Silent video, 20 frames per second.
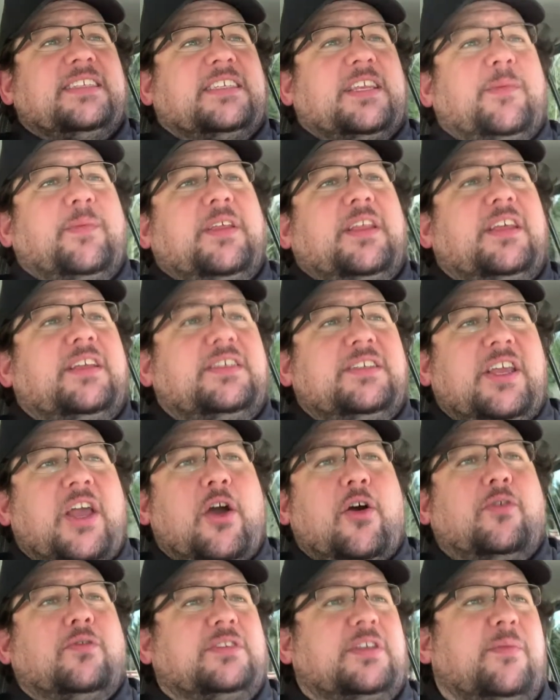some
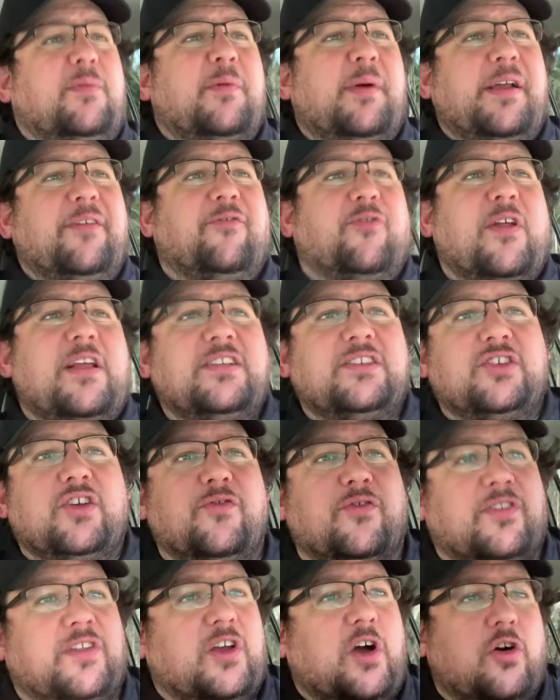of my friends
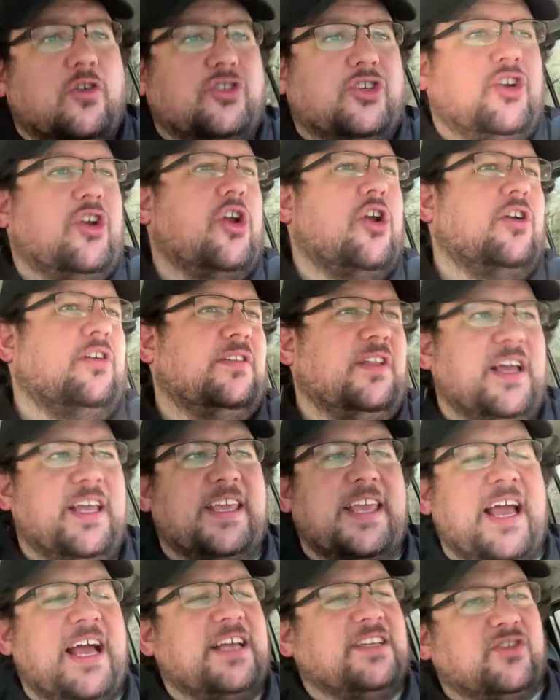over at the Culture Nerd or
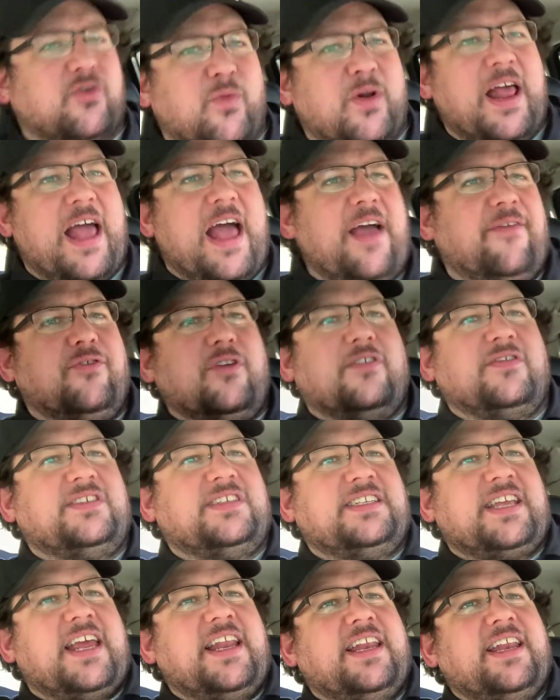Lightcast or what have you have
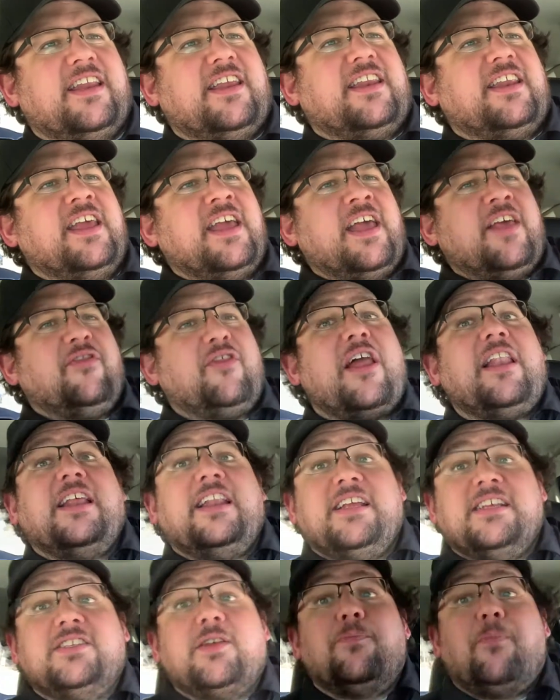stated, and that
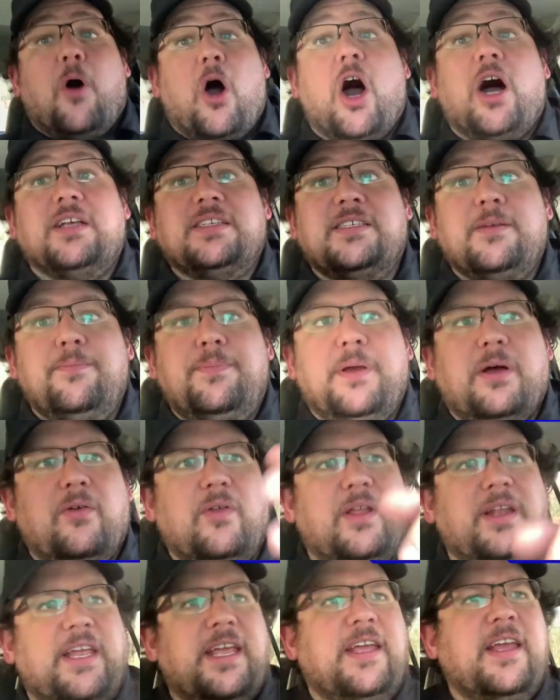it is a
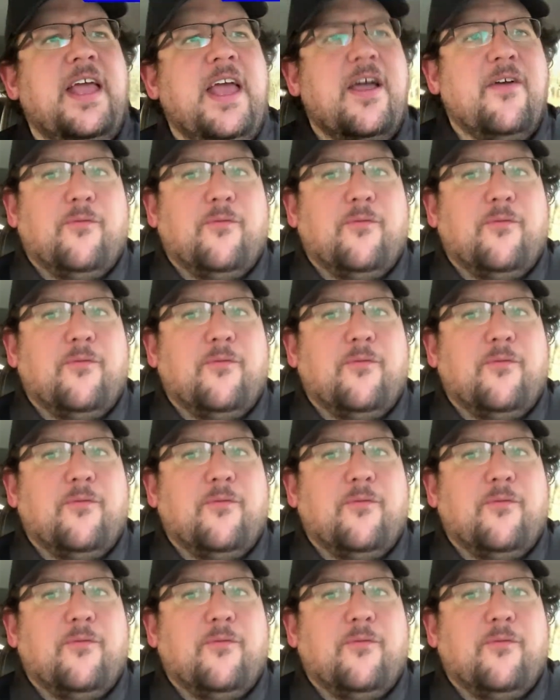possibility